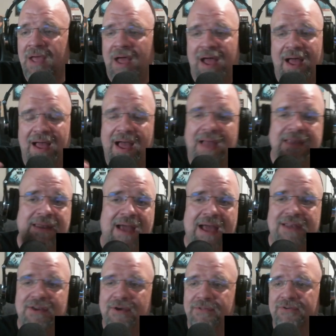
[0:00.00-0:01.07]
I
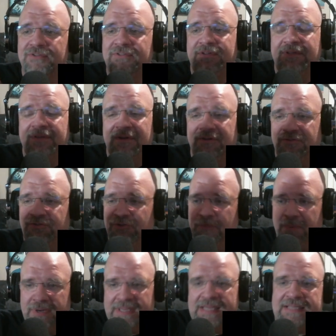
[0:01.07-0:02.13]
know there's
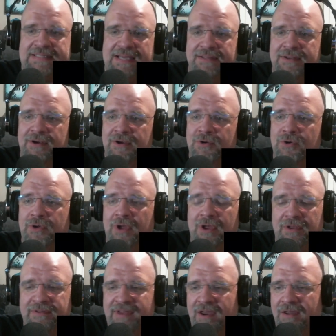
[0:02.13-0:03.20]
super geeks out there who
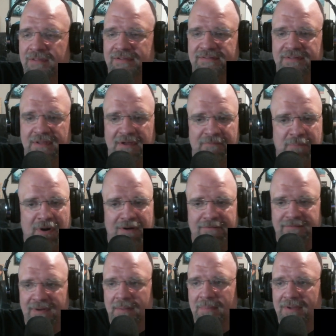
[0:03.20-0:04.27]
could tear this thing apart
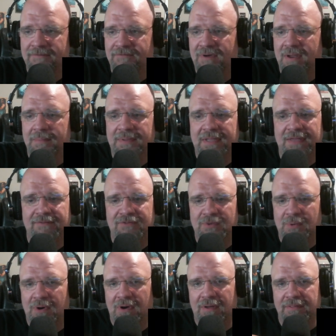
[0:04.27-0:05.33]
frame by frame and give you
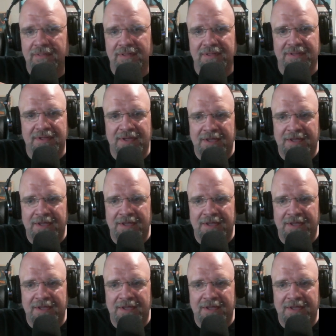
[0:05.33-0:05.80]
all the